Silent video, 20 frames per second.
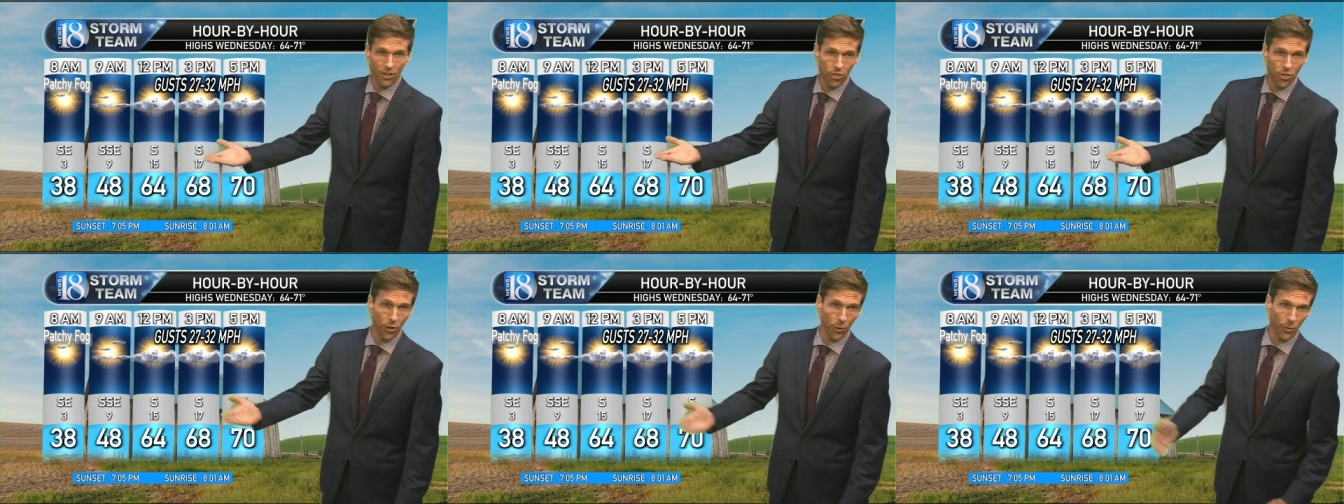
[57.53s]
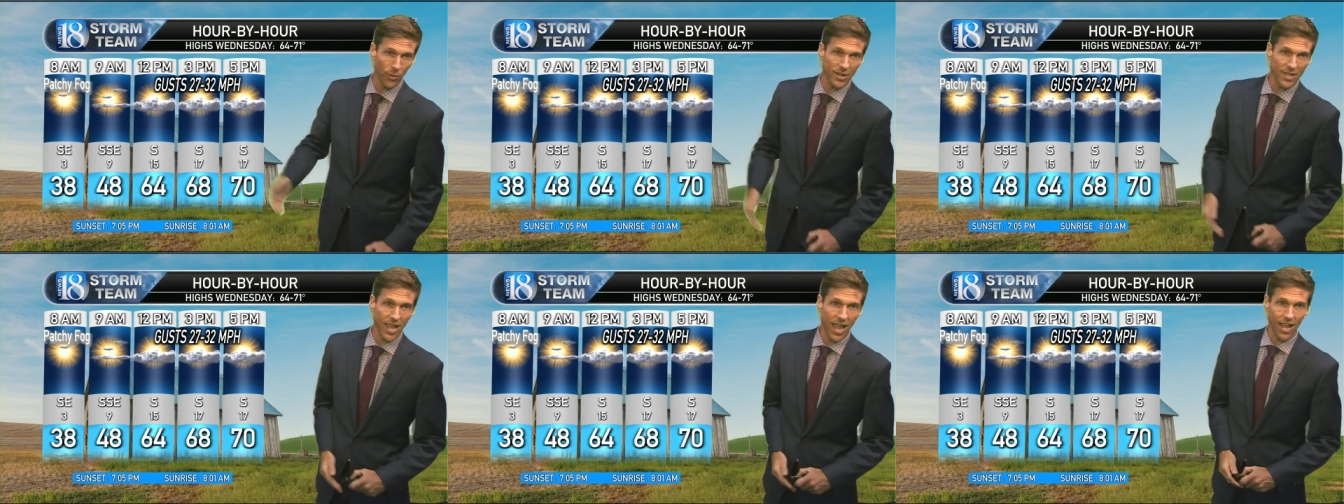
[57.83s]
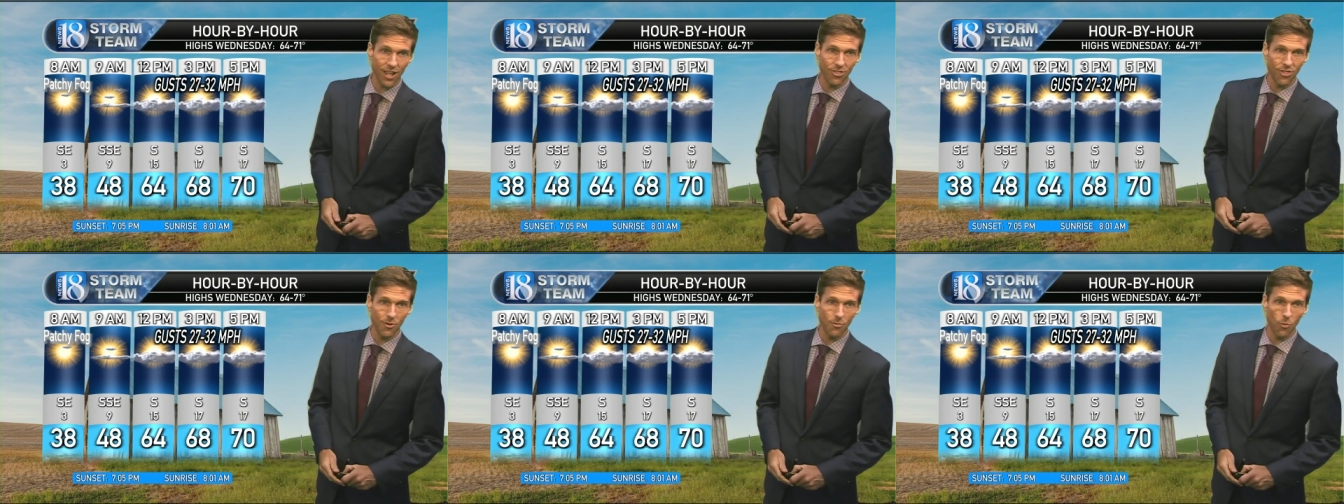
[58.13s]

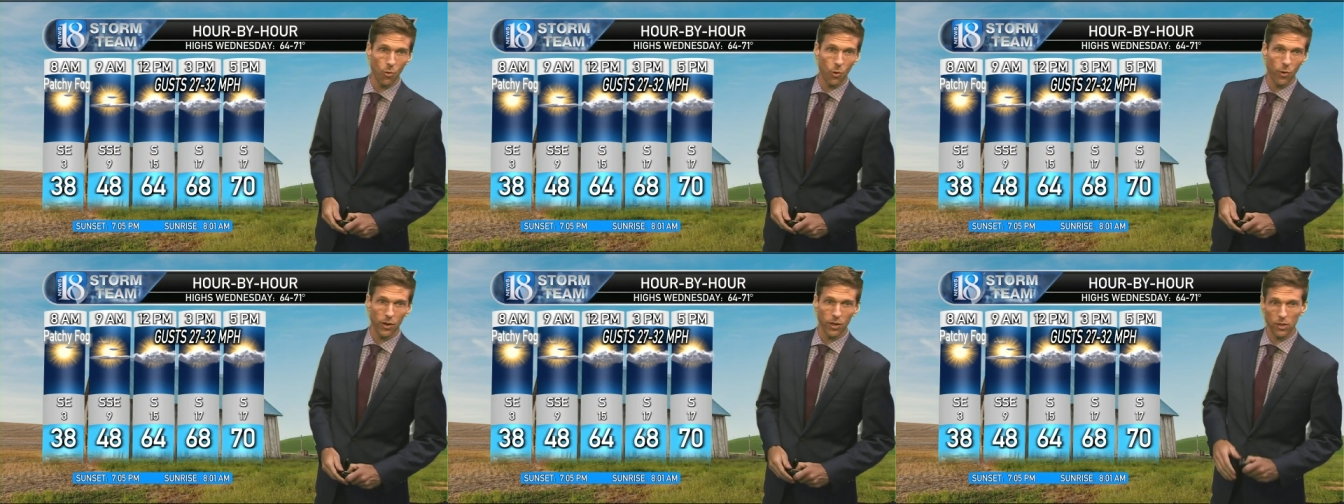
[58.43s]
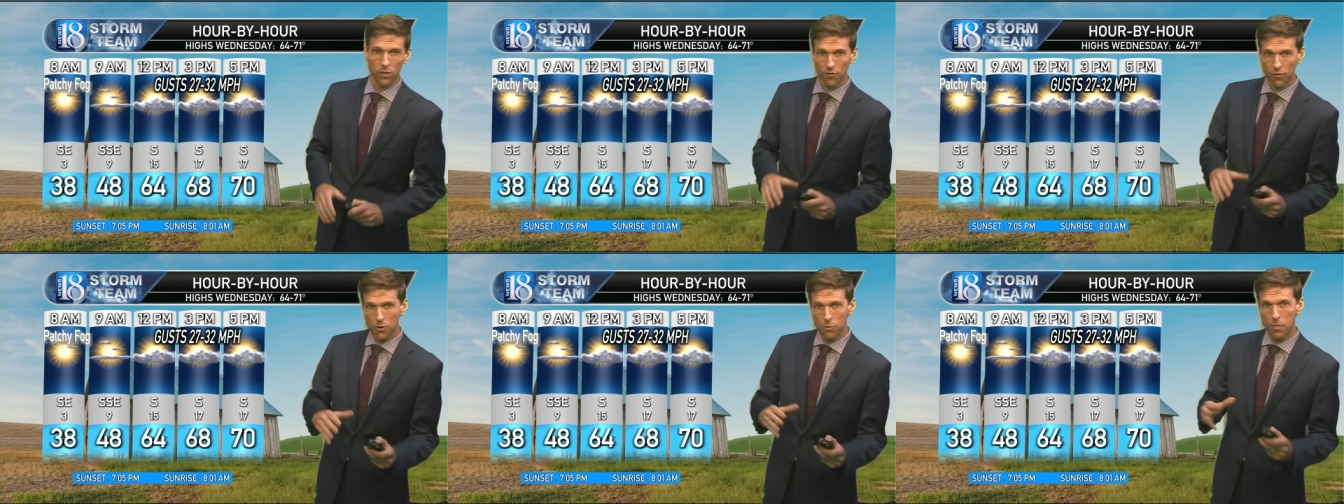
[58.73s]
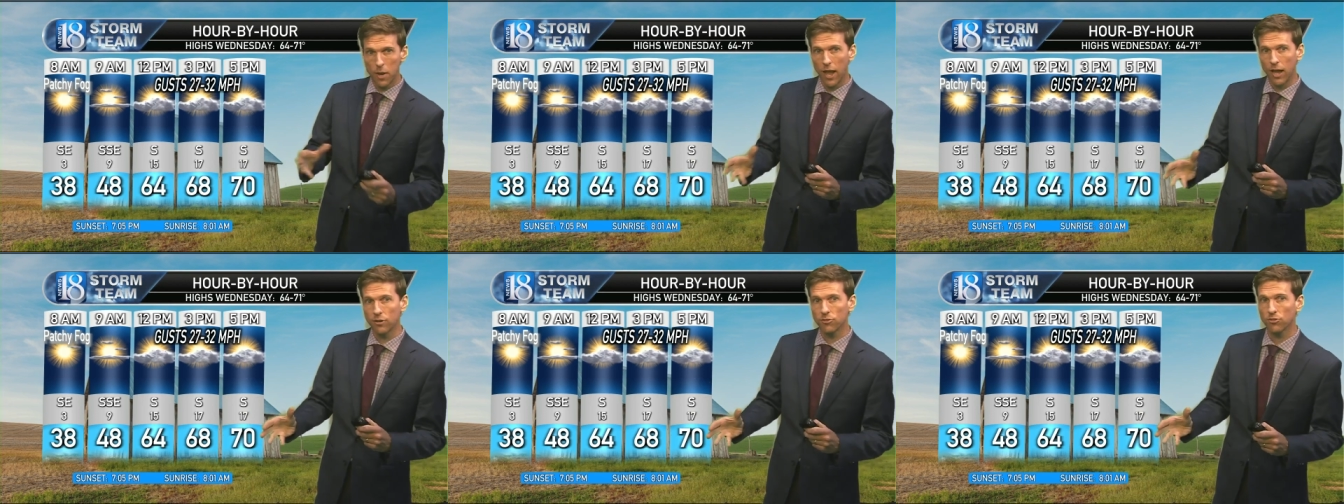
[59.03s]
38 in the morning with a few
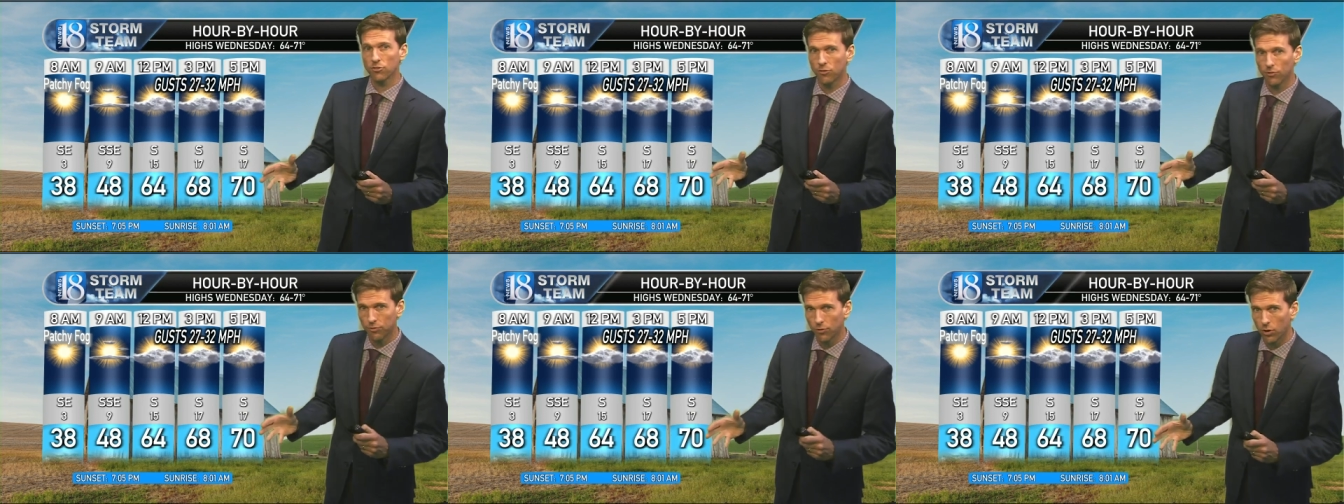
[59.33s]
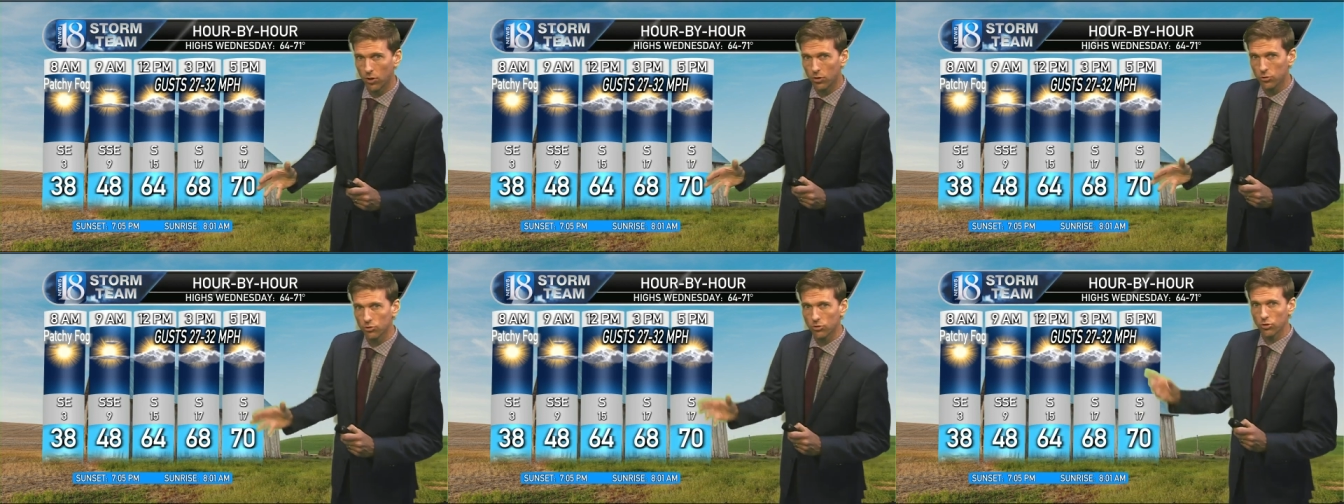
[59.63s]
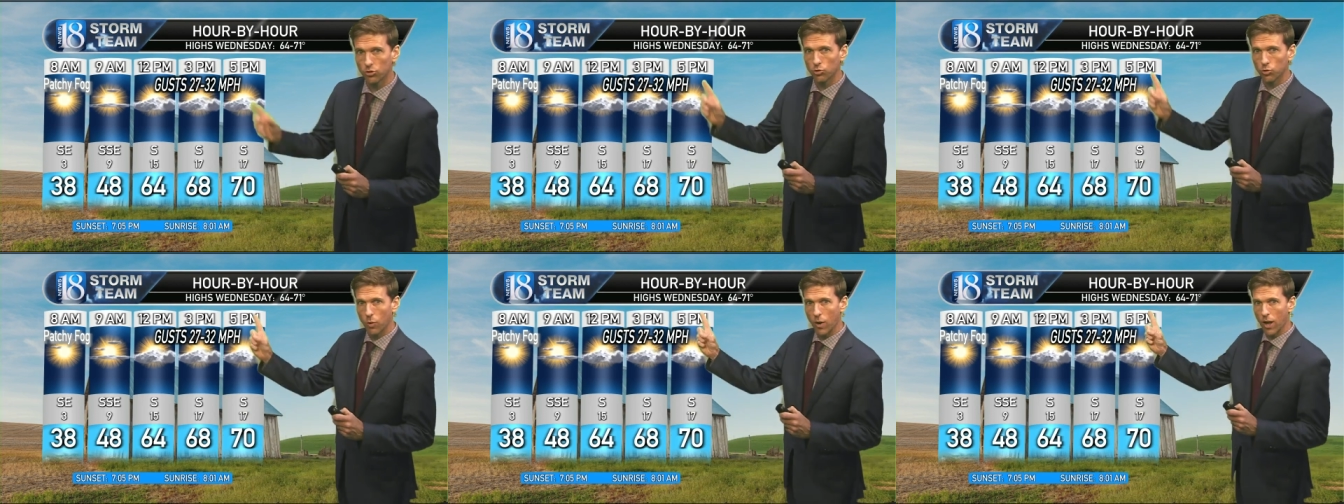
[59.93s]
patches of
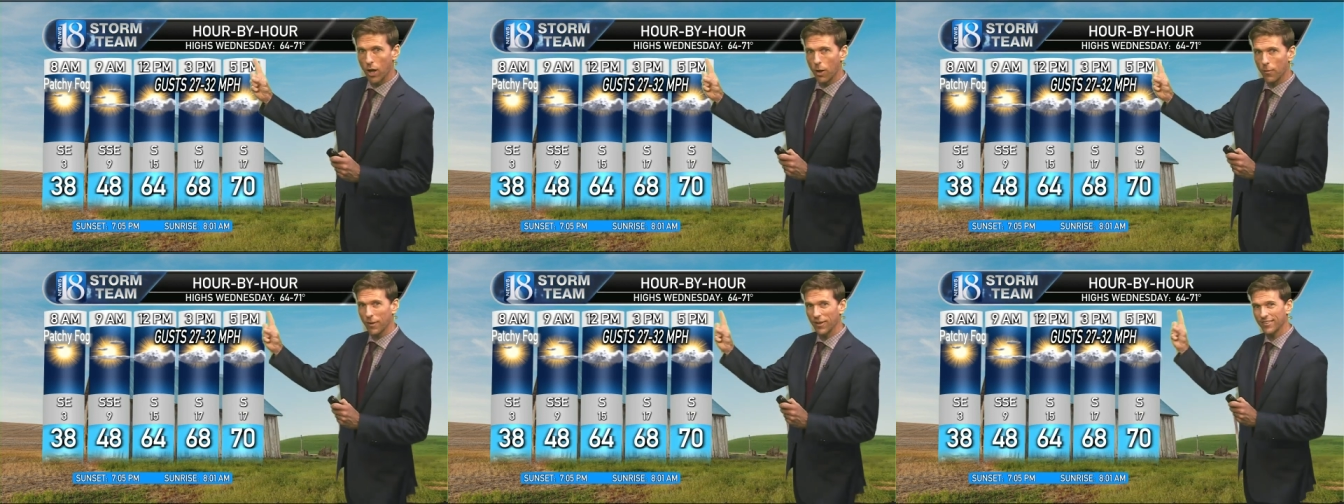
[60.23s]
frost as well,